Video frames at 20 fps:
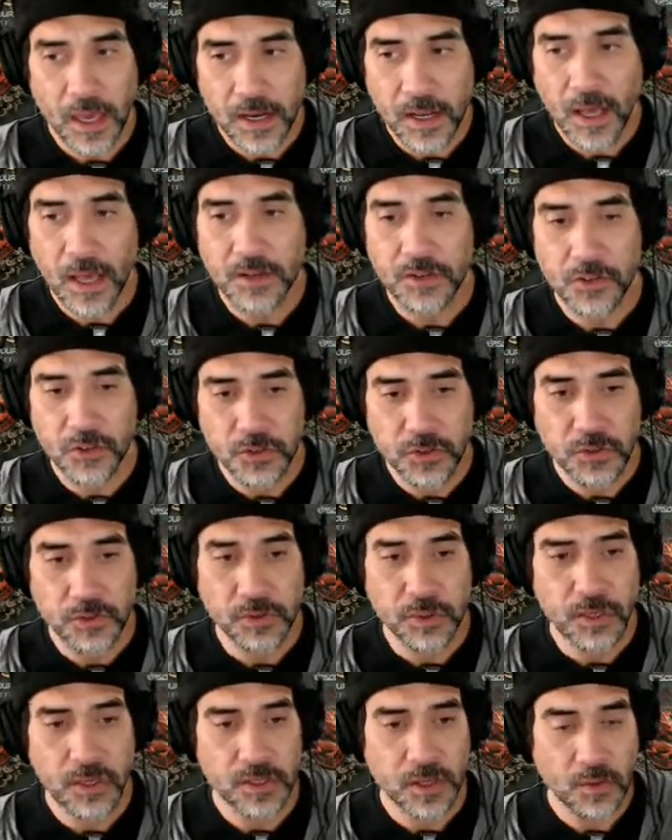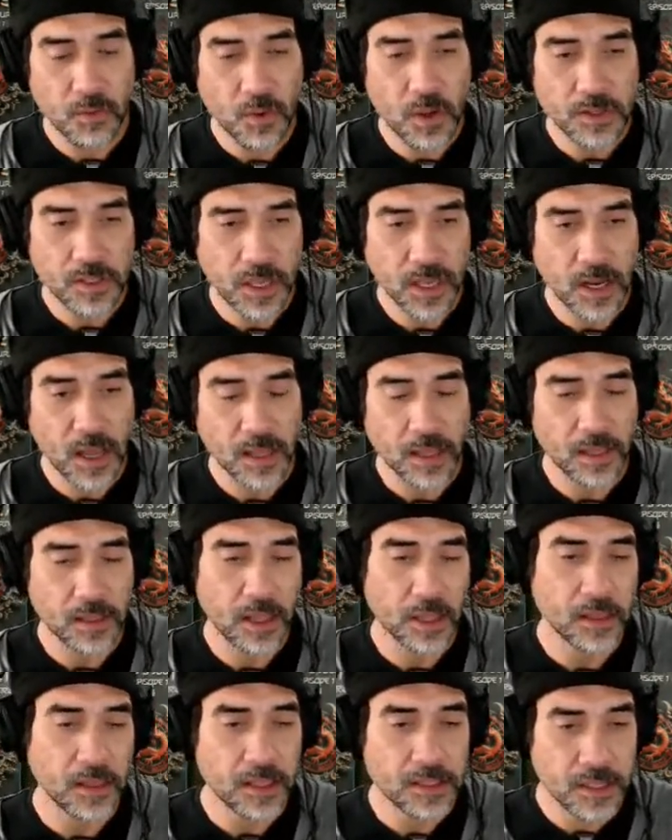do two things at once. Cannot
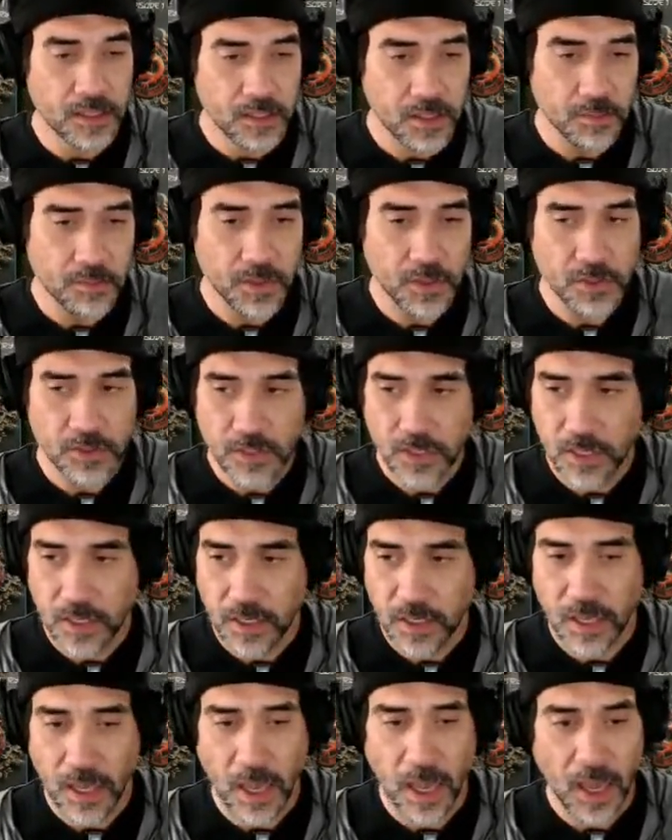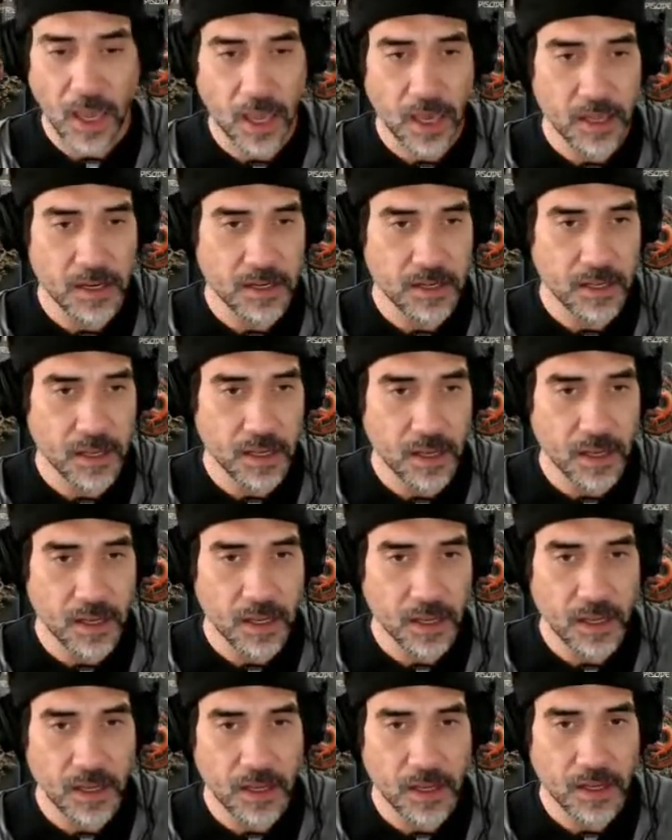like listen to music and
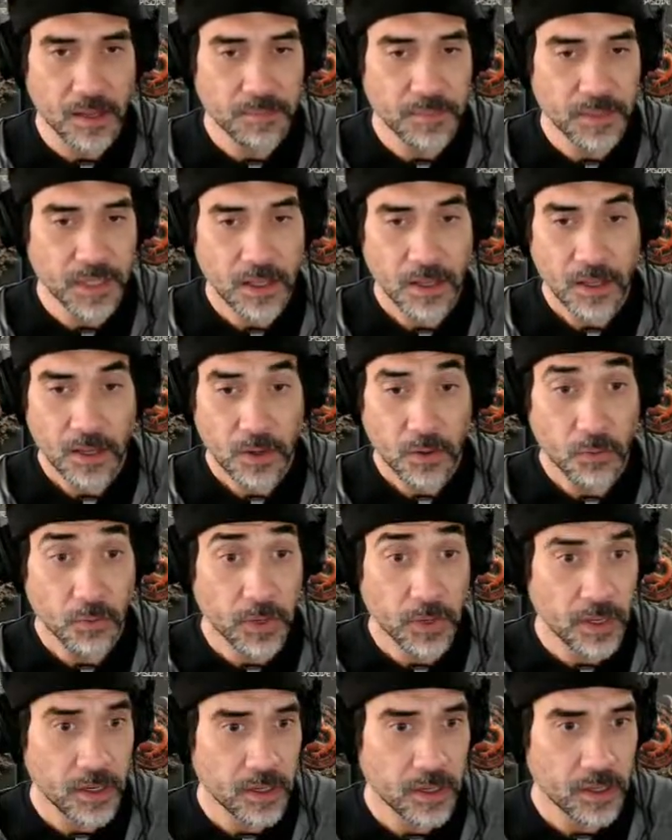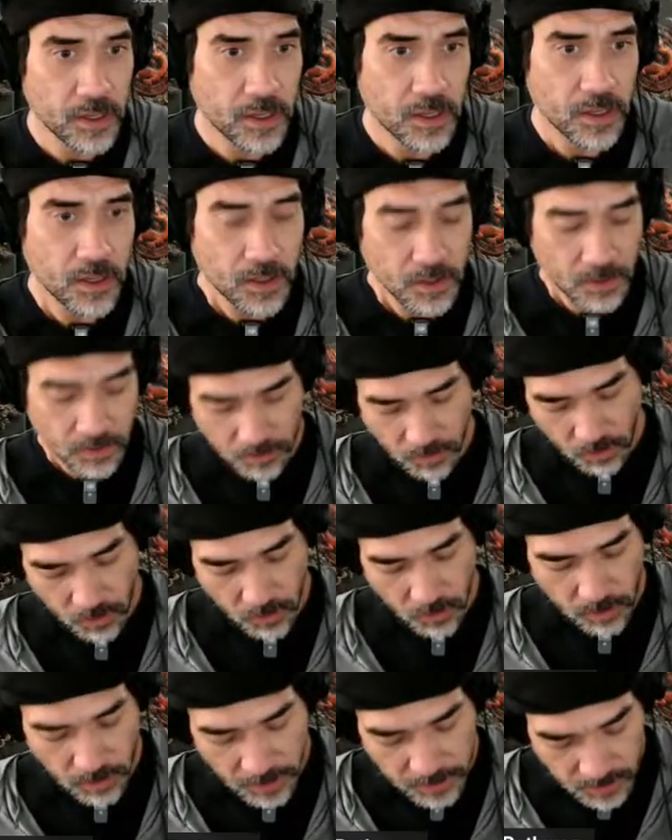read,
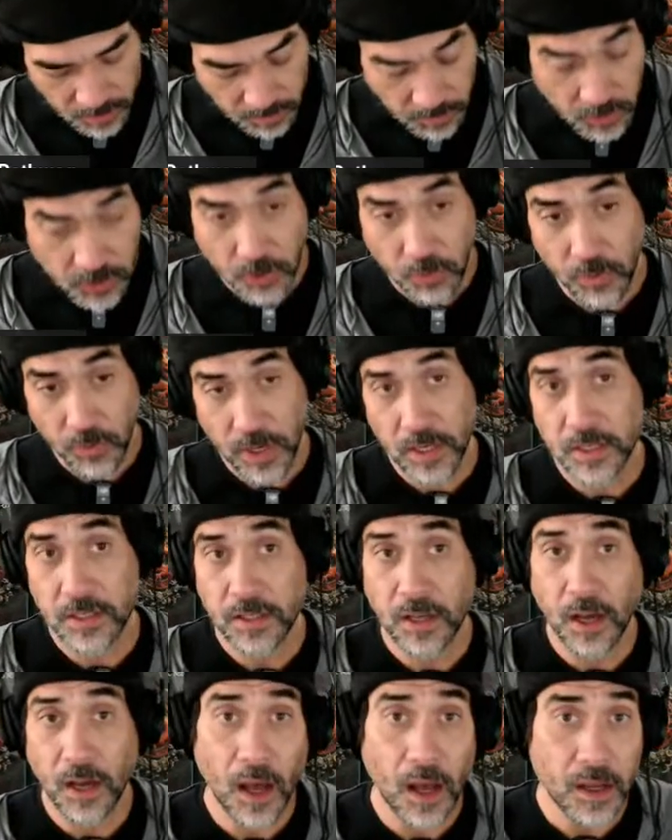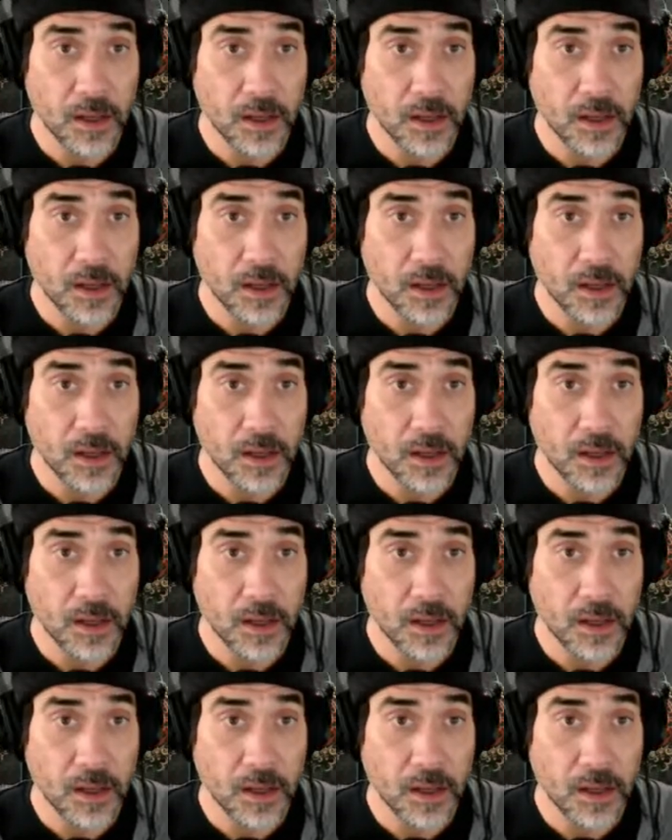or listen to music, read and talk,